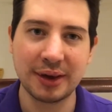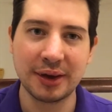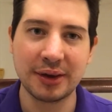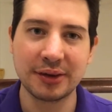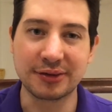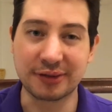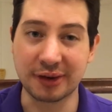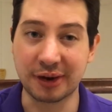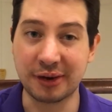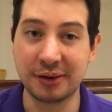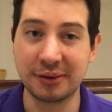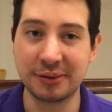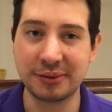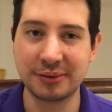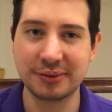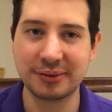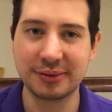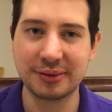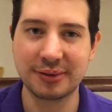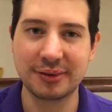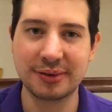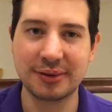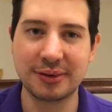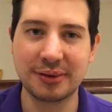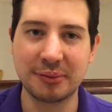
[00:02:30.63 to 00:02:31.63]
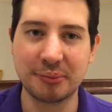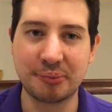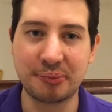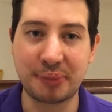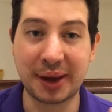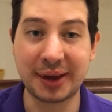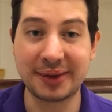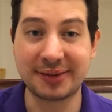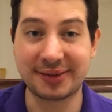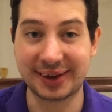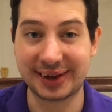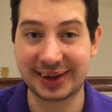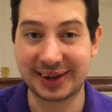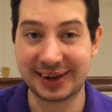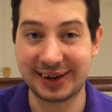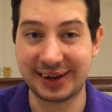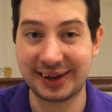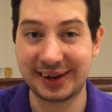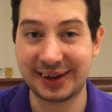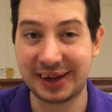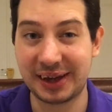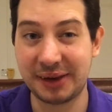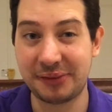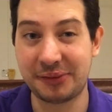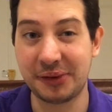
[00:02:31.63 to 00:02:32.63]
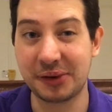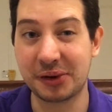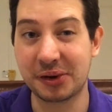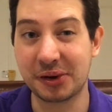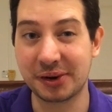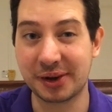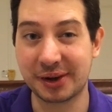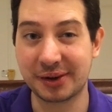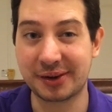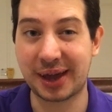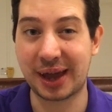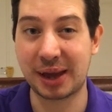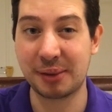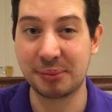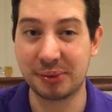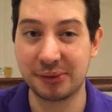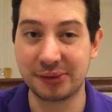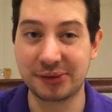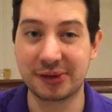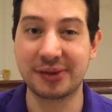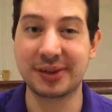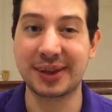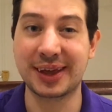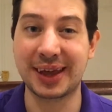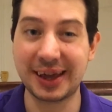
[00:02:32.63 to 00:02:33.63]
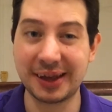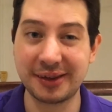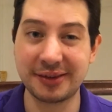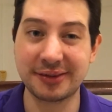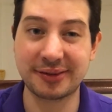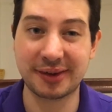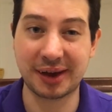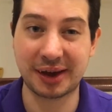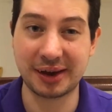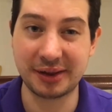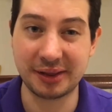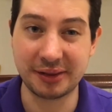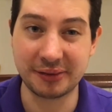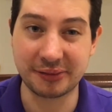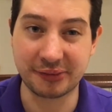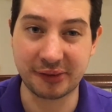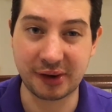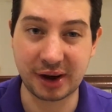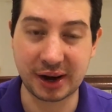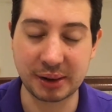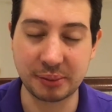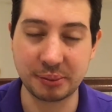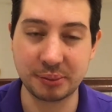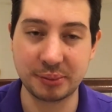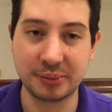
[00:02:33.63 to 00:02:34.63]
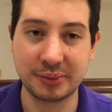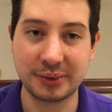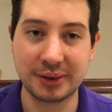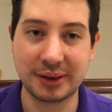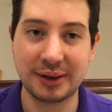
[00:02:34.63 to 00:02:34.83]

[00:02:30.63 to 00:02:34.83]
So basically, if you've got your cables on the inside of the frame,